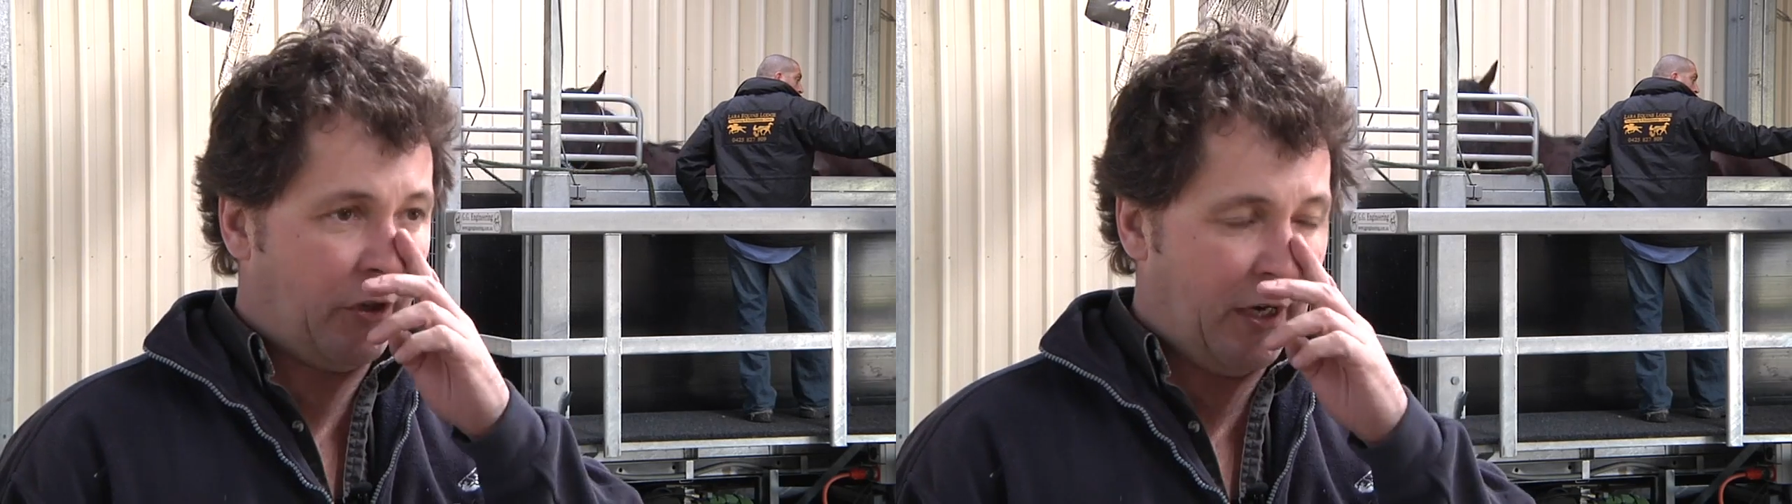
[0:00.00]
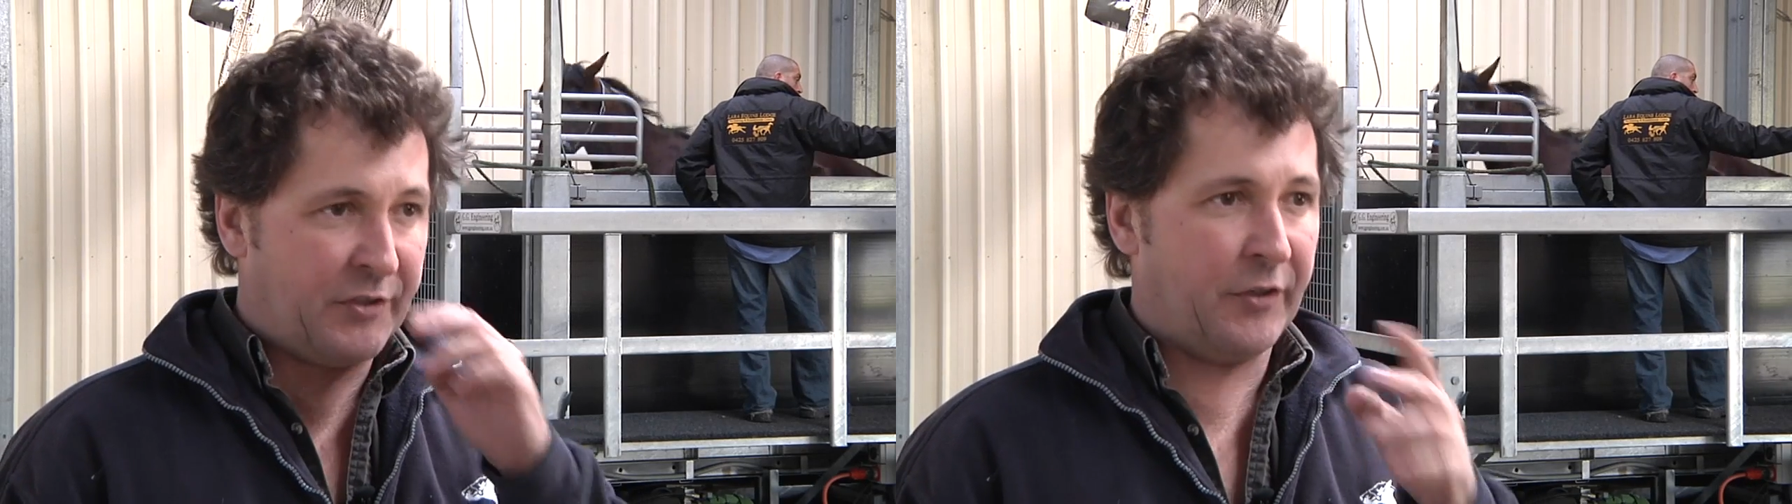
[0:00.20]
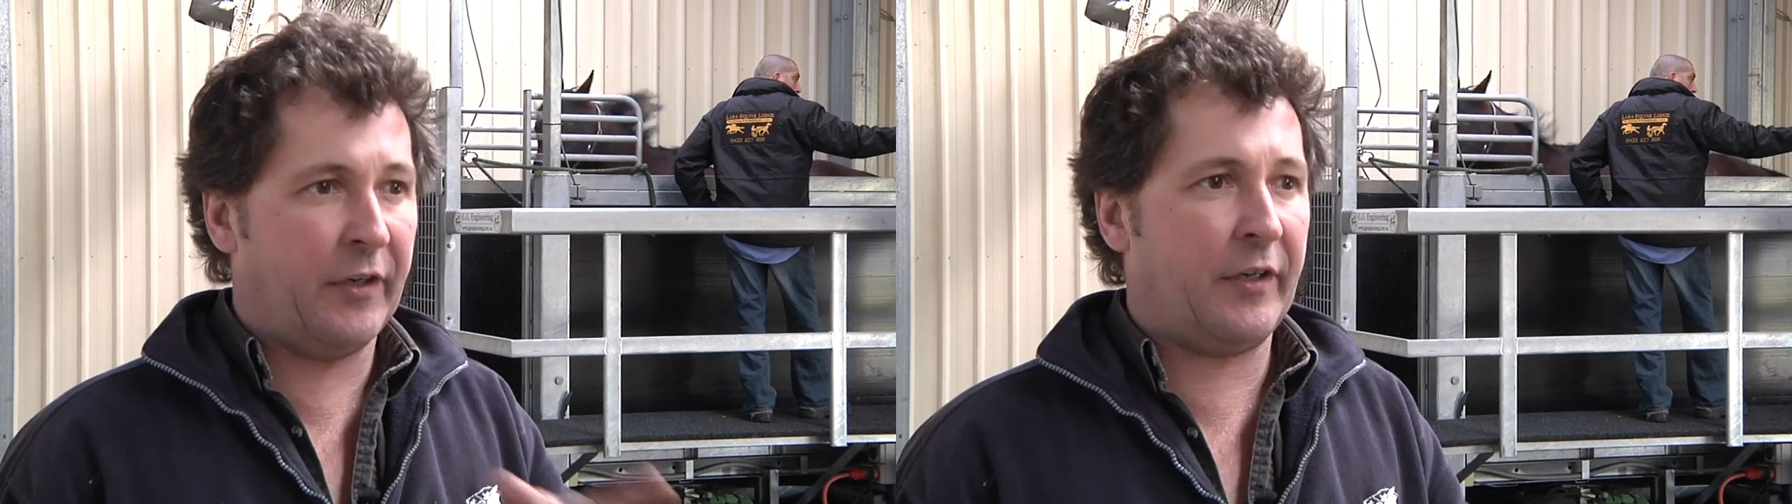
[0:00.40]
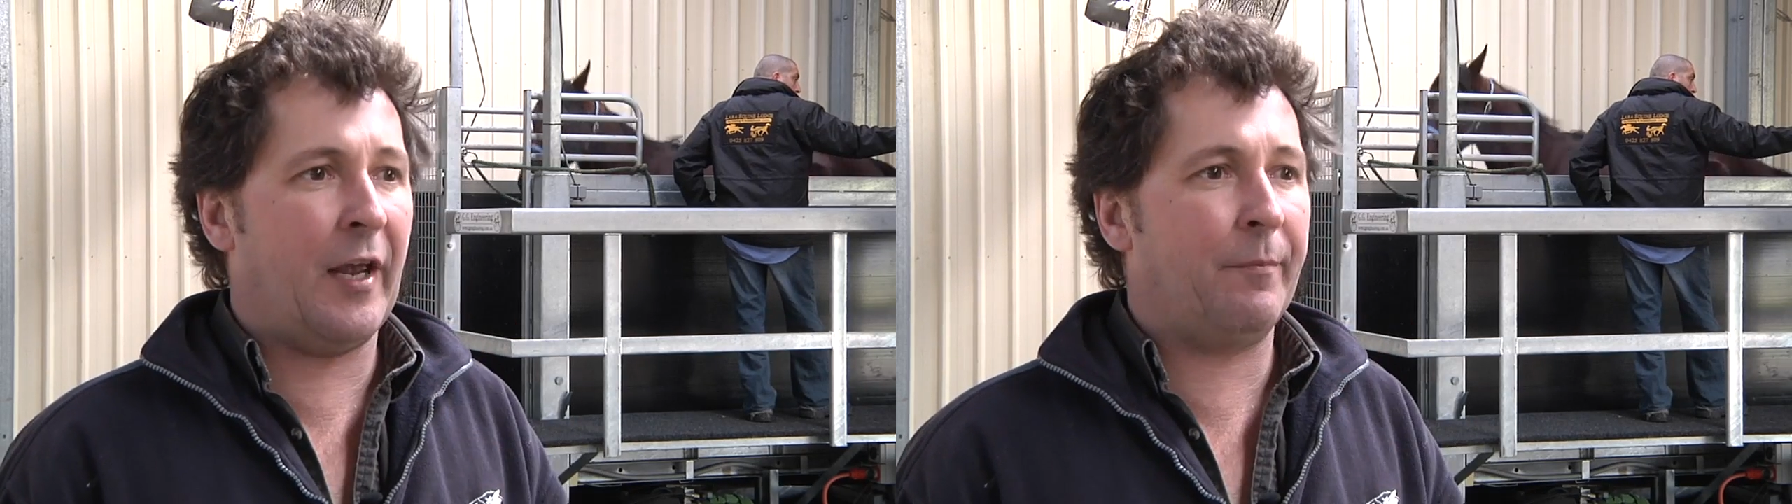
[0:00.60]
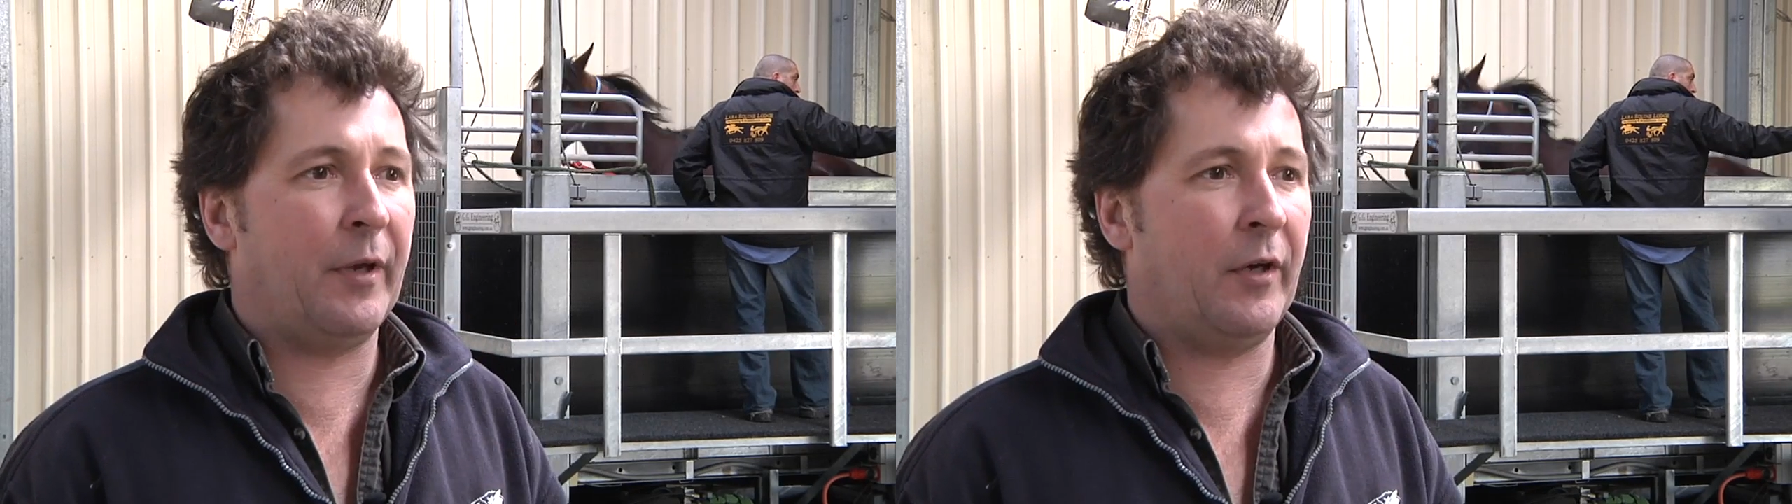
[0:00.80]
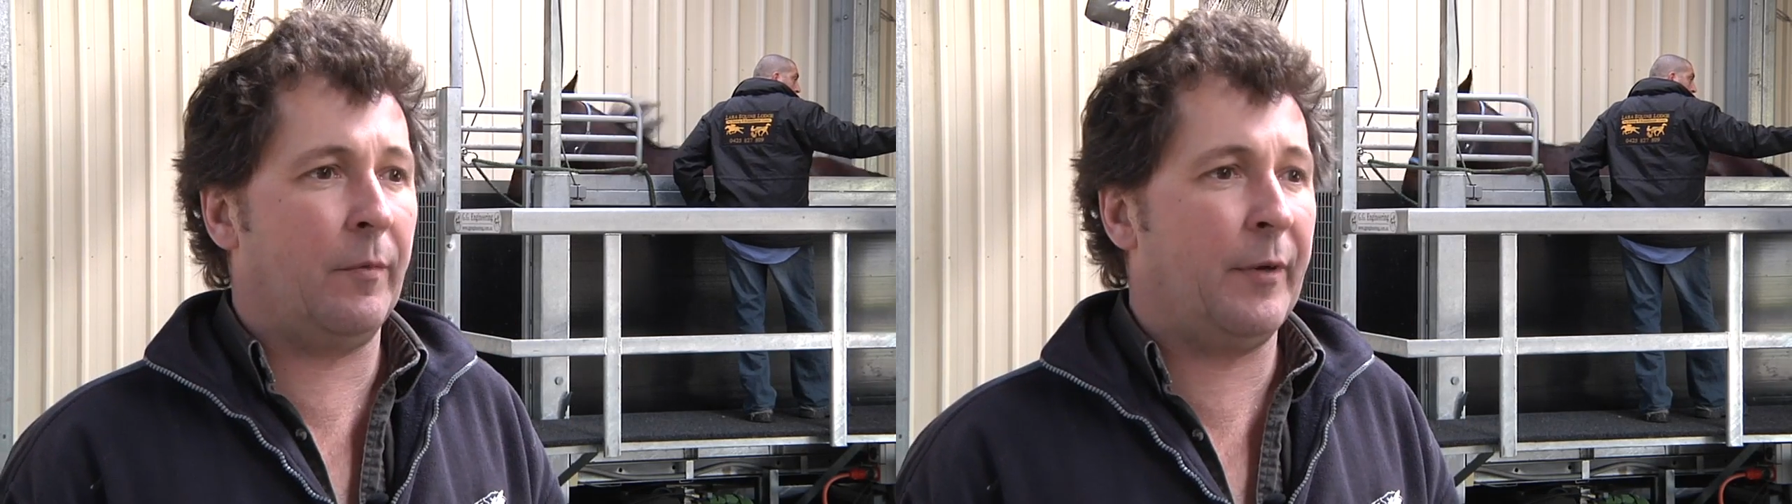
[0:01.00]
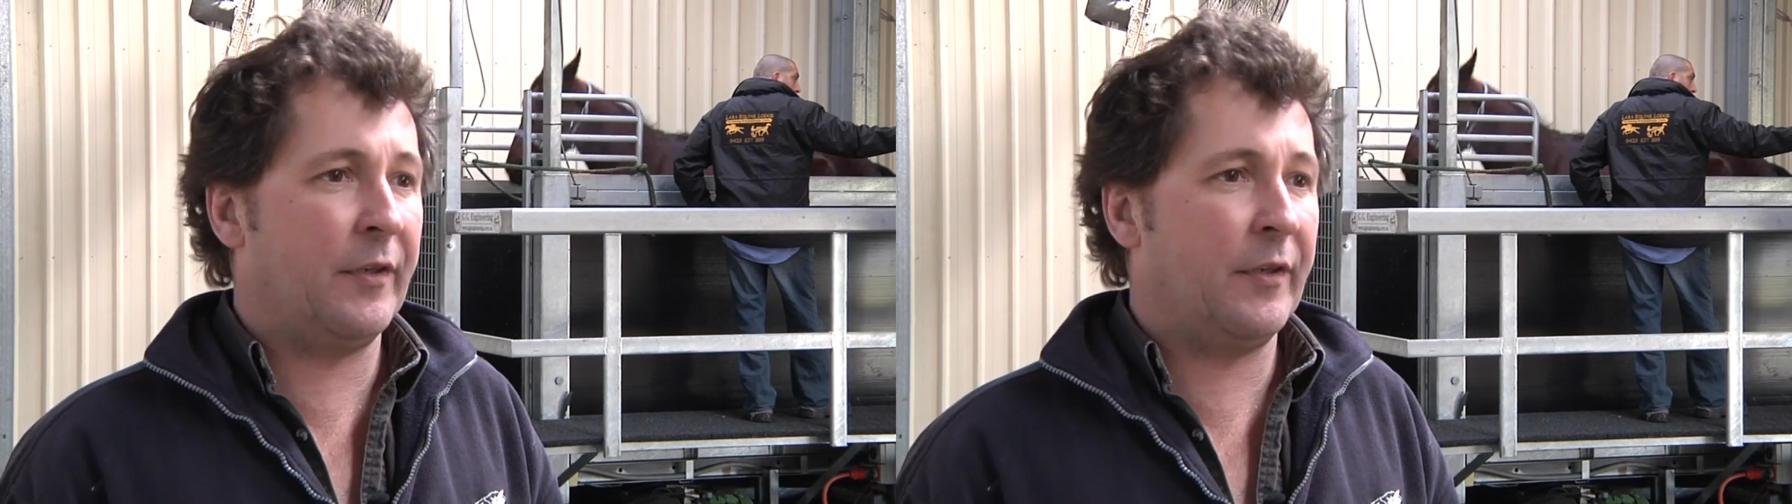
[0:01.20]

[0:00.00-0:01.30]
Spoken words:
tracks that it can be a little